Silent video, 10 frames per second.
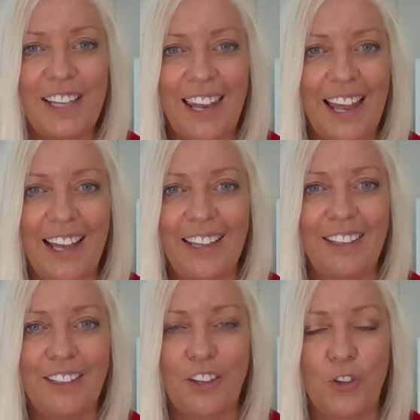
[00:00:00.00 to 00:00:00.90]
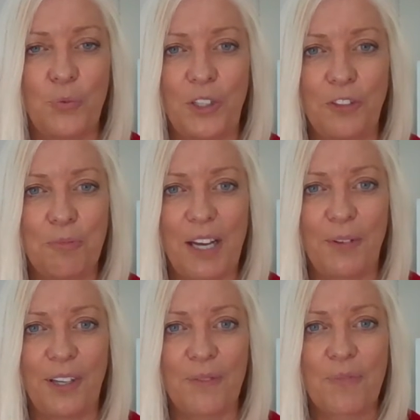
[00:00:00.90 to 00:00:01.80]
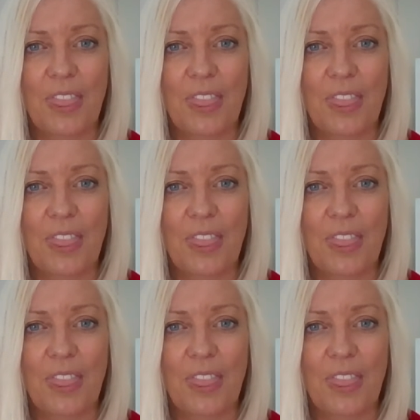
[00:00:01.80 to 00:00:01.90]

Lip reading: rely on willpower.